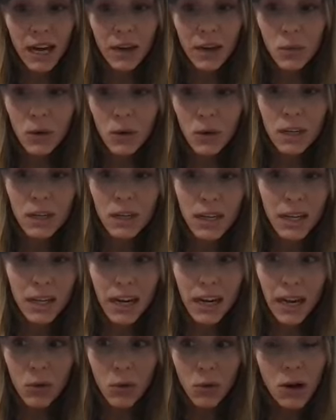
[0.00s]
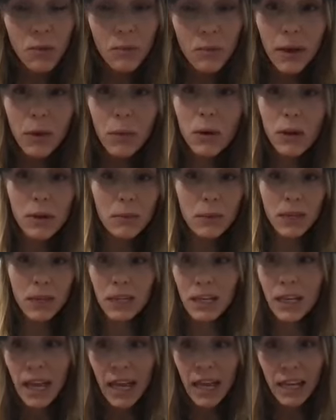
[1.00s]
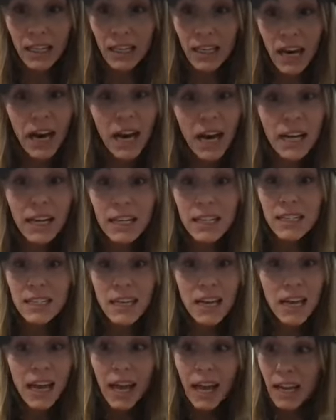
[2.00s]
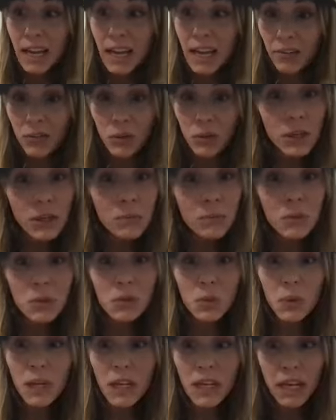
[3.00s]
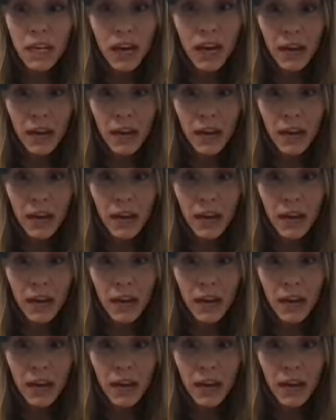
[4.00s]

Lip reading: I want my women and guys and everyone in between,